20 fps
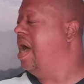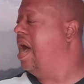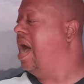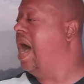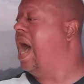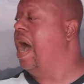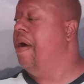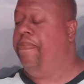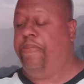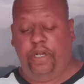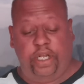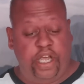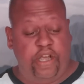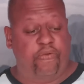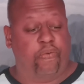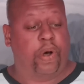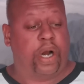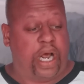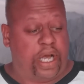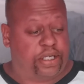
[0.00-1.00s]
I believe
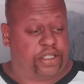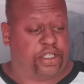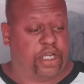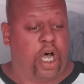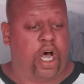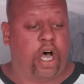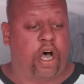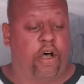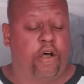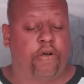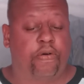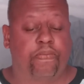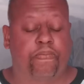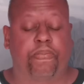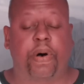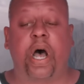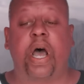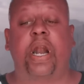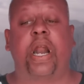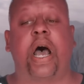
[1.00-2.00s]
what I saw,
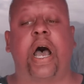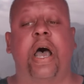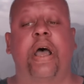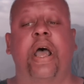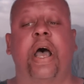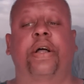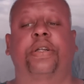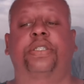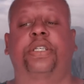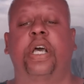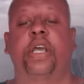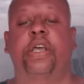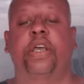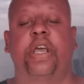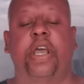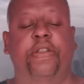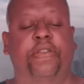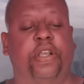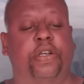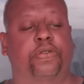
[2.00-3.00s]
but I, will tell you,
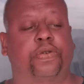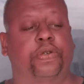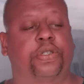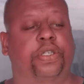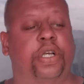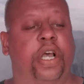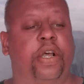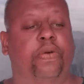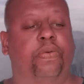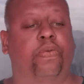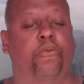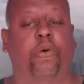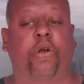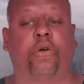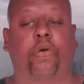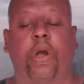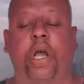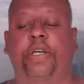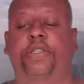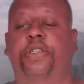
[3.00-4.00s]
it, this was in
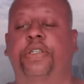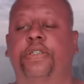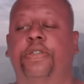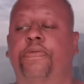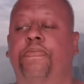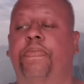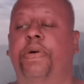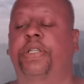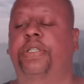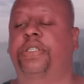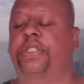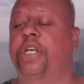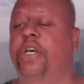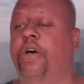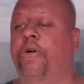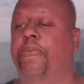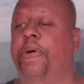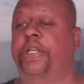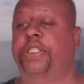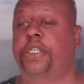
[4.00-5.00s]
regression, but
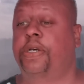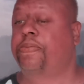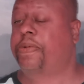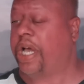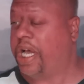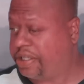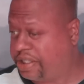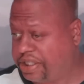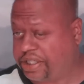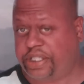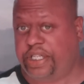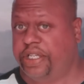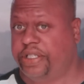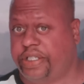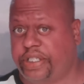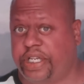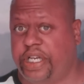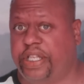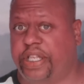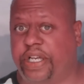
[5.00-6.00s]
still, my subconscious did
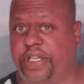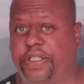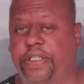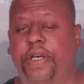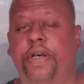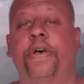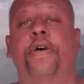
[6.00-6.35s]
see this,